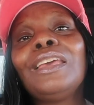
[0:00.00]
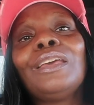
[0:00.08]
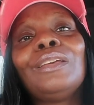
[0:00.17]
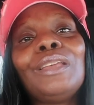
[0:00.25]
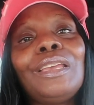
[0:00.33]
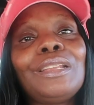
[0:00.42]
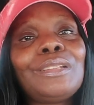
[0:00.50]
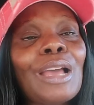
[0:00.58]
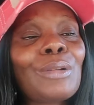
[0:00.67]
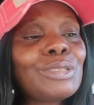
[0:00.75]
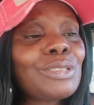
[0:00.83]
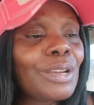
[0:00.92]
And
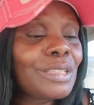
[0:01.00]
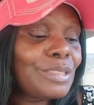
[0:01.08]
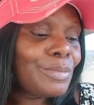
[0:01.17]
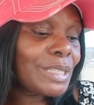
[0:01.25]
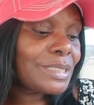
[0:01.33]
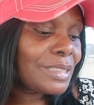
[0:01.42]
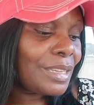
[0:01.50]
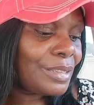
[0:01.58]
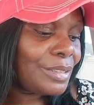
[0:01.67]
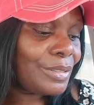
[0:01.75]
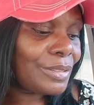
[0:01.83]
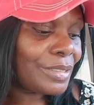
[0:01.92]
I was talking to my son
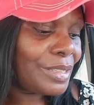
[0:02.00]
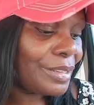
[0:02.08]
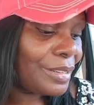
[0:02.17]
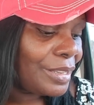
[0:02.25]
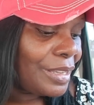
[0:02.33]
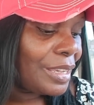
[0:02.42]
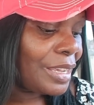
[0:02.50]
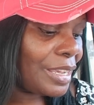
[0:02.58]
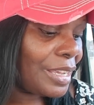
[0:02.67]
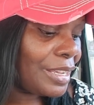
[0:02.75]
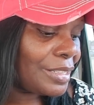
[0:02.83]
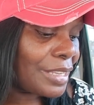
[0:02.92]
earlier,
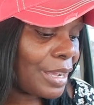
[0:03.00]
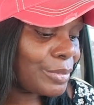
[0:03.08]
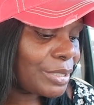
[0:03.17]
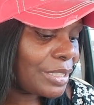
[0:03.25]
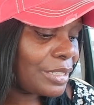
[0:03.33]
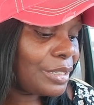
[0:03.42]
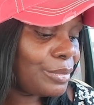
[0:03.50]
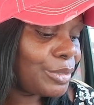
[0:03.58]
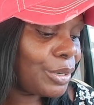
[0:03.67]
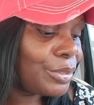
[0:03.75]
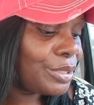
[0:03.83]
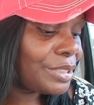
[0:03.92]
and I was telling him
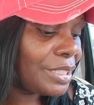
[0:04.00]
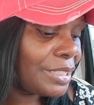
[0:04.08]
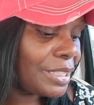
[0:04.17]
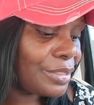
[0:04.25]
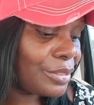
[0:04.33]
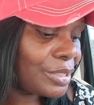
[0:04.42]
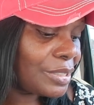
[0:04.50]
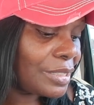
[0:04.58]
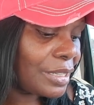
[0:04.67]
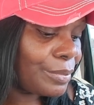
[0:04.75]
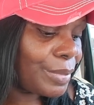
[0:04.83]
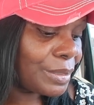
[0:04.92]
the only thing that's going to
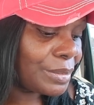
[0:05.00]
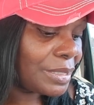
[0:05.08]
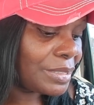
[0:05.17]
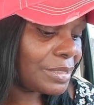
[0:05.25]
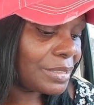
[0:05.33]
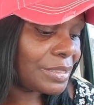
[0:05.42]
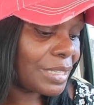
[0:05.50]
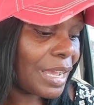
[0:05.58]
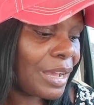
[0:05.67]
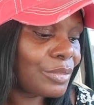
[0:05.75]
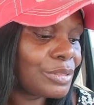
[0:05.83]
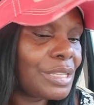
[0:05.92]
suck about this is that
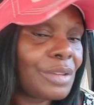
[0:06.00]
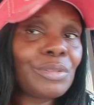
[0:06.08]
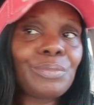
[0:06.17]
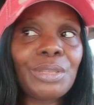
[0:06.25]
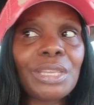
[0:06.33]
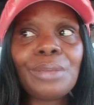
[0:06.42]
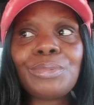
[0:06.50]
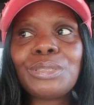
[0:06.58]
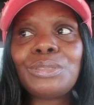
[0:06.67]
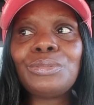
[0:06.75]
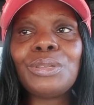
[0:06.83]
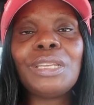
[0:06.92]
I'll never be able to
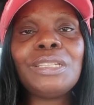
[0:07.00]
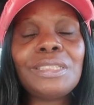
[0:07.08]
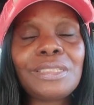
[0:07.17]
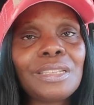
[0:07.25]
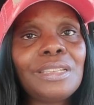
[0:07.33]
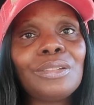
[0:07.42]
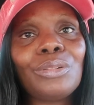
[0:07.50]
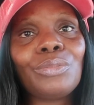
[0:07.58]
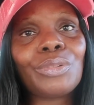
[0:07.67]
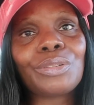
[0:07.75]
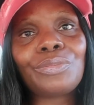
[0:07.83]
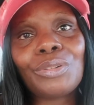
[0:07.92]
do anything
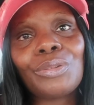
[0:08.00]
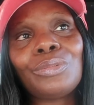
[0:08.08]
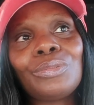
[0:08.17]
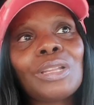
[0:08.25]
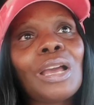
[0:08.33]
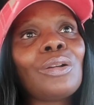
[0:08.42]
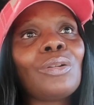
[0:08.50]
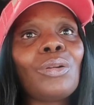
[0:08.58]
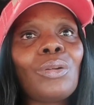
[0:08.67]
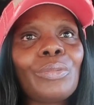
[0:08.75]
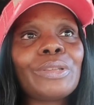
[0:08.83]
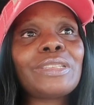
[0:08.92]
over the phone. I'll
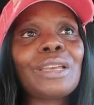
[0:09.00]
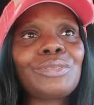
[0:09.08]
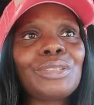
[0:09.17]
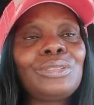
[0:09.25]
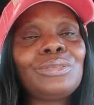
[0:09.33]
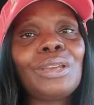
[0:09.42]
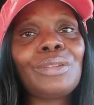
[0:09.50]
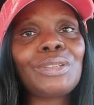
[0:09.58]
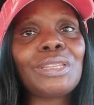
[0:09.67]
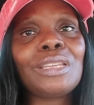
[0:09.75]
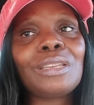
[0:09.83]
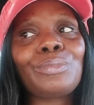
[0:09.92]
always have to do
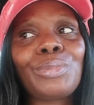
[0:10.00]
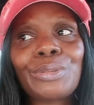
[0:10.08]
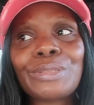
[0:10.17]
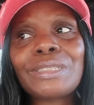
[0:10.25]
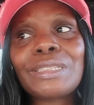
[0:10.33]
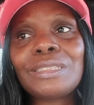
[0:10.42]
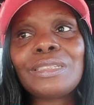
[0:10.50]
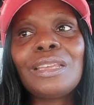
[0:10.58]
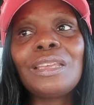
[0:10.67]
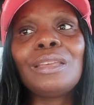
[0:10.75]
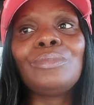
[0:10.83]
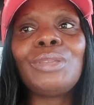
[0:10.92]
everything in person
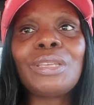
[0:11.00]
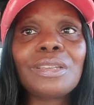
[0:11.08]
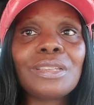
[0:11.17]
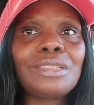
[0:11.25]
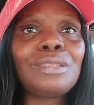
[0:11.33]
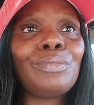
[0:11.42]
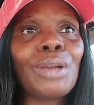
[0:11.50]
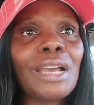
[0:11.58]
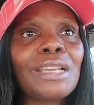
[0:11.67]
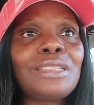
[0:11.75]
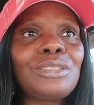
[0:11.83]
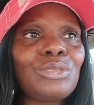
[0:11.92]
because
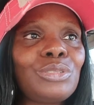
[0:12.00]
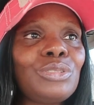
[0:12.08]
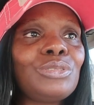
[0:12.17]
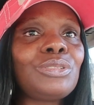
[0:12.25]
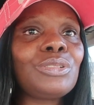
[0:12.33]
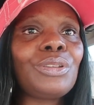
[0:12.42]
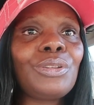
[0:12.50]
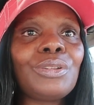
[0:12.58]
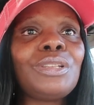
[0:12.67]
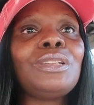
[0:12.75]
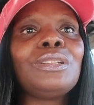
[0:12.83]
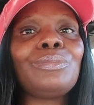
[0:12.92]
my social
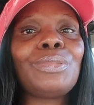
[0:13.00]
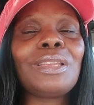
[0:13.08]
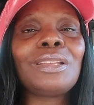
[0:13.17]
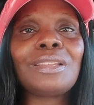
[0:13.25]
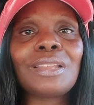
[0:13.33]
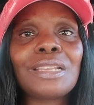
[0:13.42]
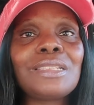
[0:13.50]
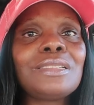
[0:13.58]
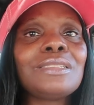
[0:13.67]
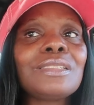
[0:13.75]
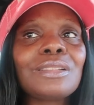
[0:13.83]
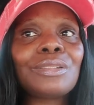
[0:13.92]
security number and
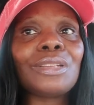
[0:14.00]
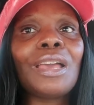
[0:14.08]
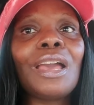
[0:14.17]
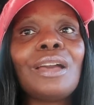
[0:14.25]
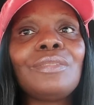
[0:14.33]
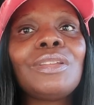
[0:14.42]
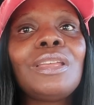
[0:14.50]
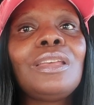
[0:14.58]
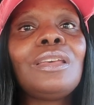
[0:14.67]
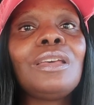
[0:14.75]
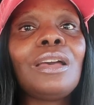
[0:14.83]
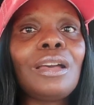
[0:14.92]
license are going to have
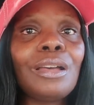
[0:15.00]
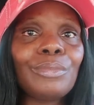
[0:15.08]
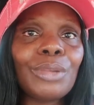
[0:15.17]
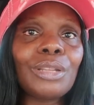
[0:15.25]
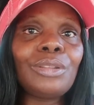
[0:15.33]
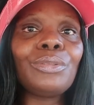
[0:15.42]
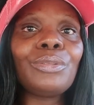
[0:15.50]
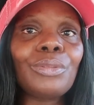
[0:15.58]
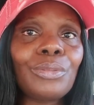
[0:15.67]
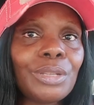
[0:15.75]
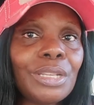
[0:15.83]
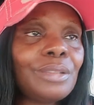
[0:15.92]
um, alert
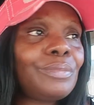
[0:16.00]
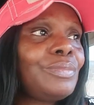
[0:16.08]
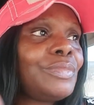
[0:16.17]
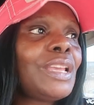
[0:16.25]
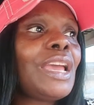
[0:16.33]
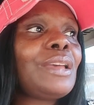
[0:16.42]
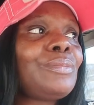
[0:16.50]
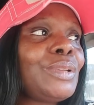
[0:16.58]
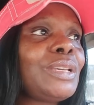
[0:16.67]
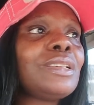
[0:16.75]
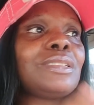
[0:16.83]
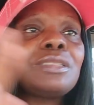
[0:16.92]
on it that
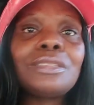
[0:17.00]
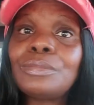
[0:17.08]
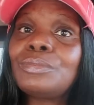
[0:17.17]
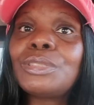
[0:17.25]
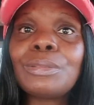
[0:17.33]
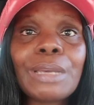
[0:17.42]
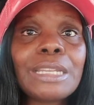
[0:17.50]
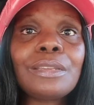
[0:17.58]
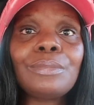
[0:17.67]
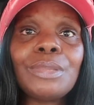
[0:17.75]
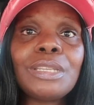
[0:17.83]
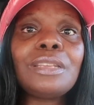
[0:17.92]
because somebody
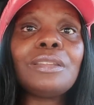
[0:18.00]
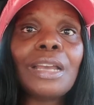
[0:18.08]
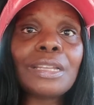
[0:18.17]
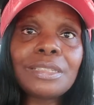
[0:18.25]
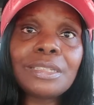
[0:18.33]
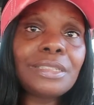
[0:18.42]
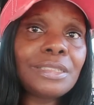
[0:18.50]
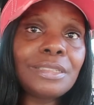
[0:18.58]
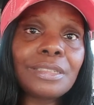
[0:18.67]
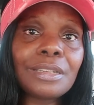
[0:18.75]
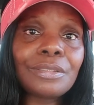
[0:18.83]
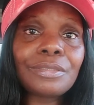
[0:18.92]
committed identity
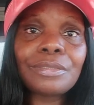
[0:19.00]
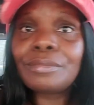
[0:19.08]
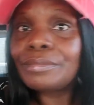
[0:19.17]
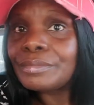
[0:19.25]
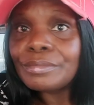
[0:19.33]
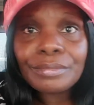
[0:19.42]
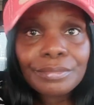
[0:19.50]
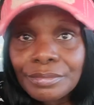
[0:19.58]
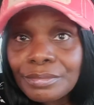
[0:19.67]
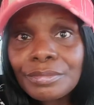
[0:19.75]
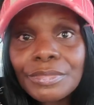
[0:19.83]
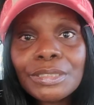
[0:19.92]
theft.
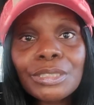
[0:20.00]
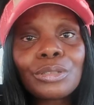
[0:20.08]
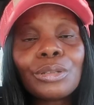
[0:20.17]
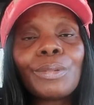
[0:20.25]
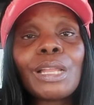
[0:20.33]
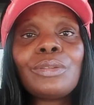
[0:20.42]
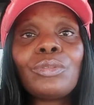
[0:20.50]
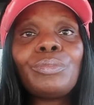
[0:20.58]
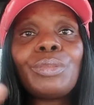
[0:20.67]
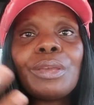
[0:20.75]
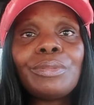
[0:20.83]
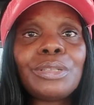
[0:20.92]
So nobody
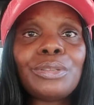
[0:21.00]
won't be able to